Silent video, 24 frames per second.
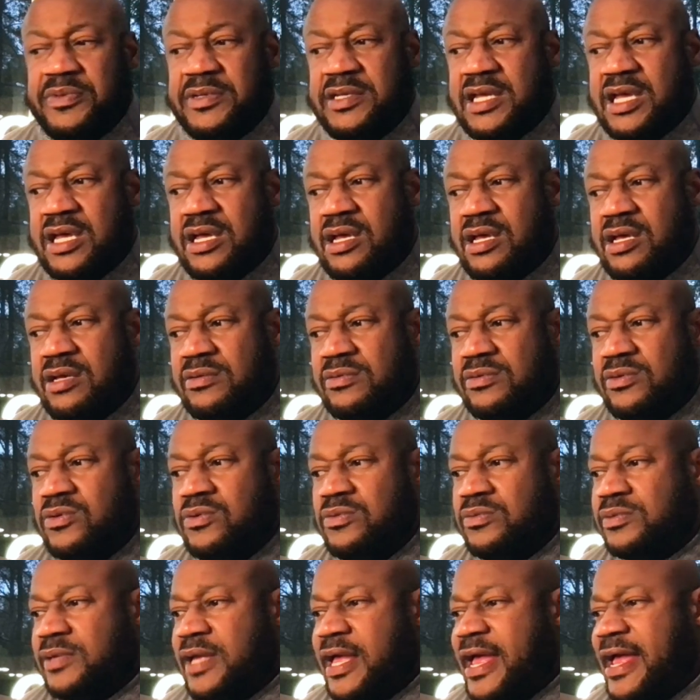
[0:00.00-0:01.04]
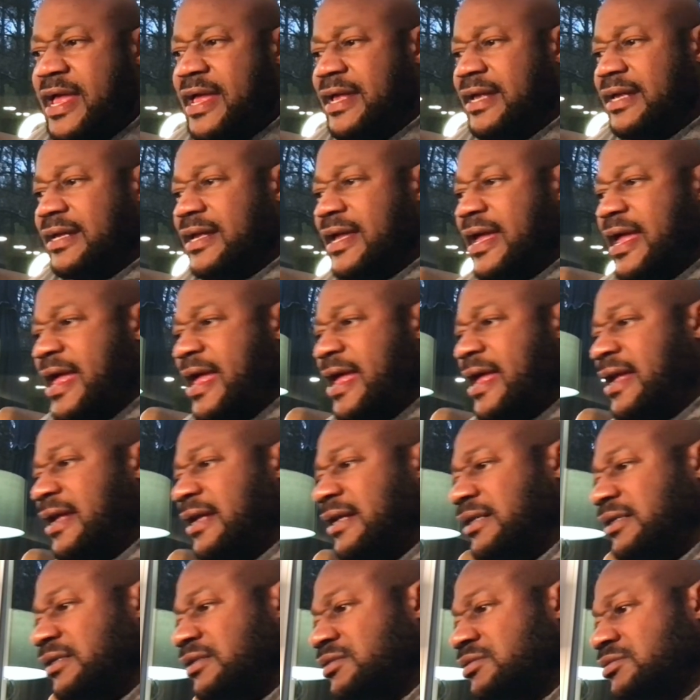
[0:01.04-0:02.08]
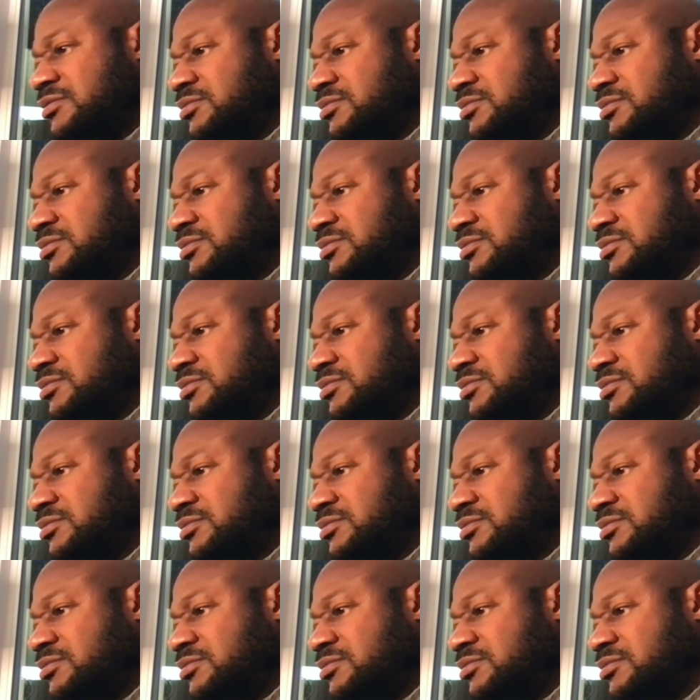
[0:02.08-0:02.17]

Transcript: hey.